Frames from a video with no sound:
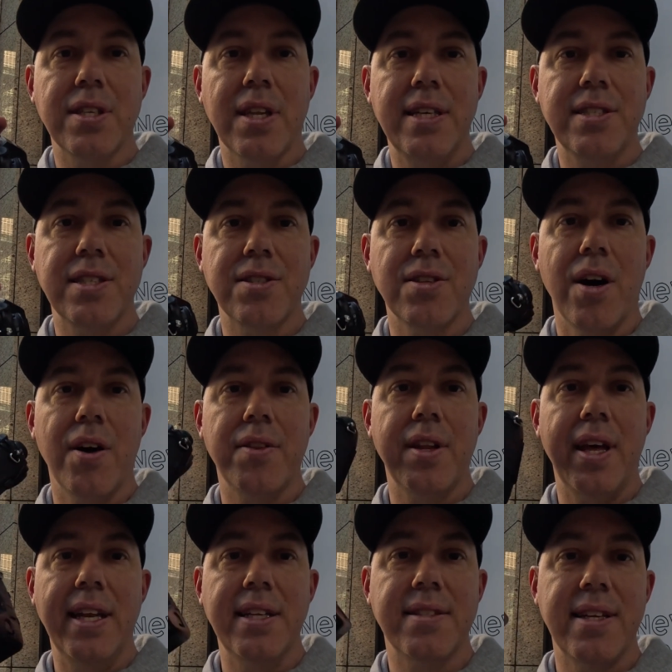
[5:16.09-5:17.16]
lenses on
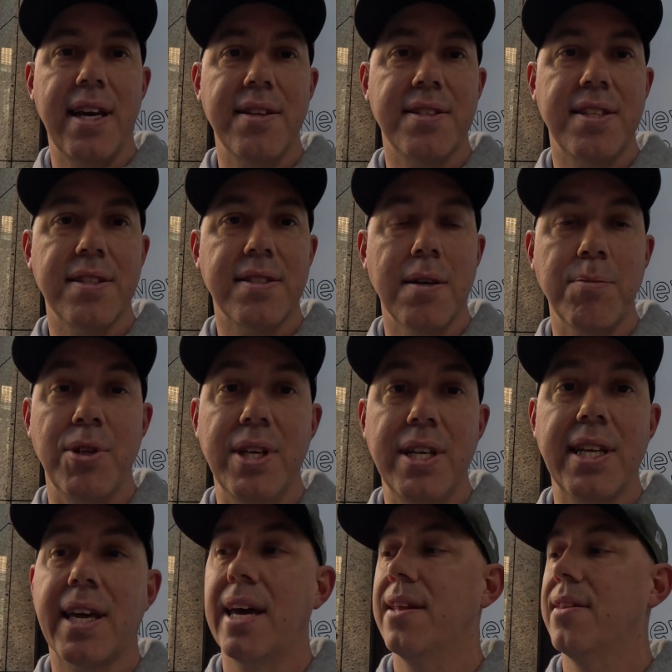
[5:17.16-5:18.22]
any Z system, you
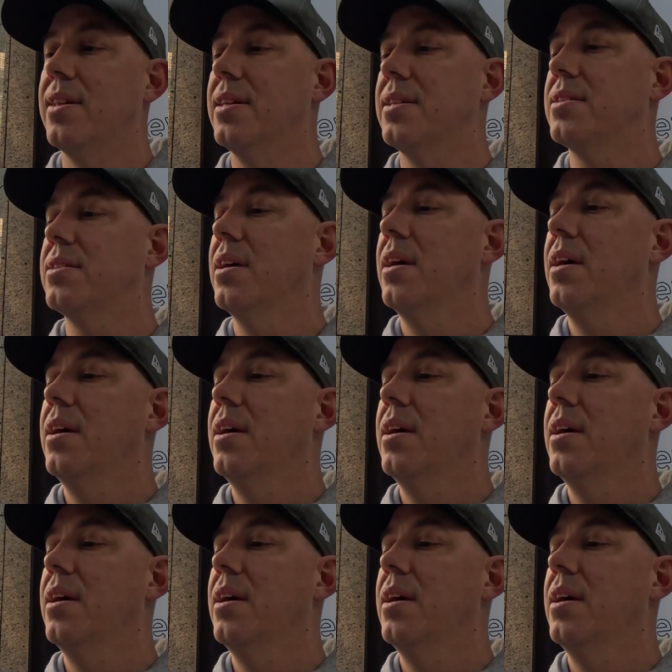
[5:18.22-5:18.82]
need to get this